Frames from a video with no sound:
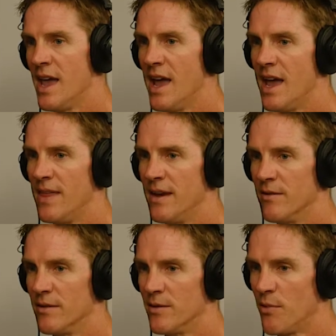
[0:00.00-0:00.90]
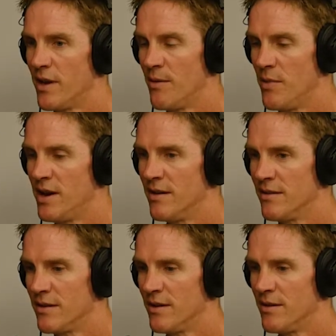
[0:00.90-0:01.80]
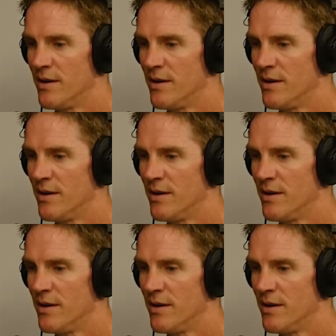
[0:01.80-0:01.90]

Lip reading: and then there was a plan many years ago,